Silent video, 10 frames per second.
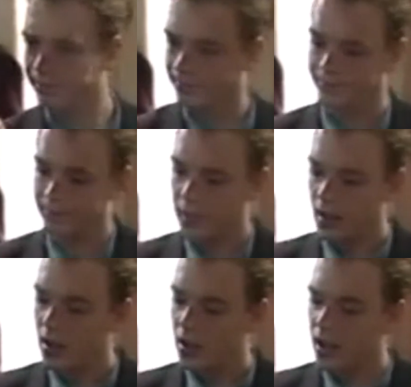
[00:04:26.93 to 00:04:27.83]
What?
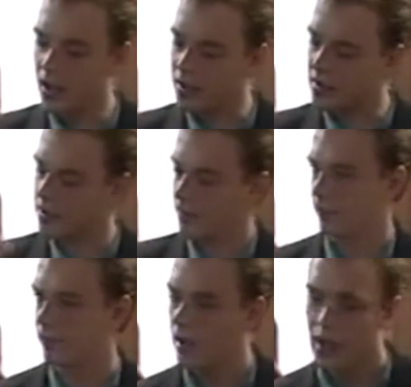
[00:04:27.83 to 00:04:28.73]
Keys.
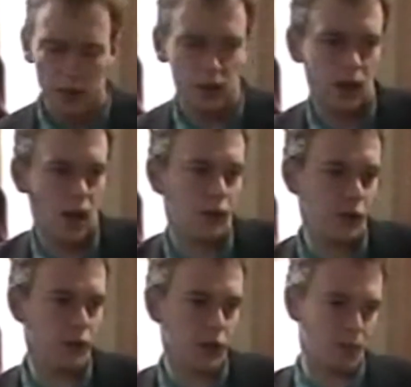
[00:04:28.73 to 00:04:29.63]
Keys? It's the
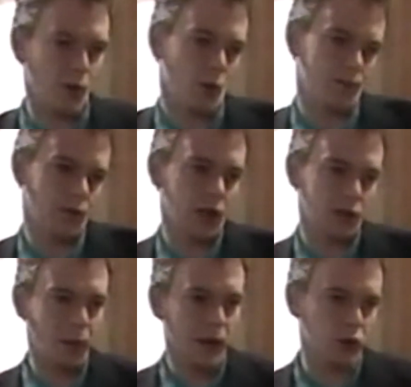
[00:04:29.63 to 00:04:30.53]
calf you just bought.
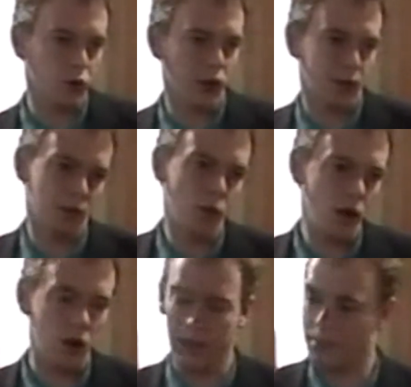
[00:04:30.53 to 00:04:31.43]
And if the papers drawn up
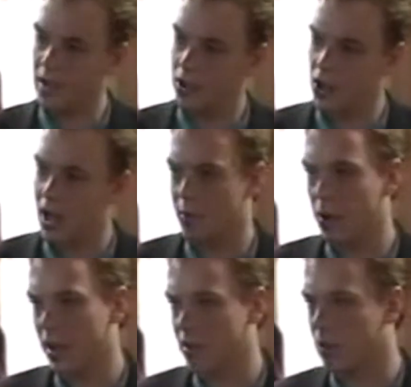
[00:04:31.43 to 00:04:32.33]
tomorrow. I'll expect the
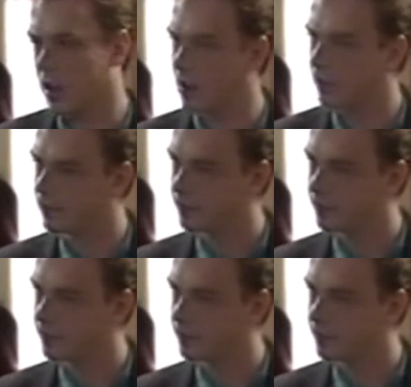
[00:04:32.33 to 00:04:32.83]
cheque by next week.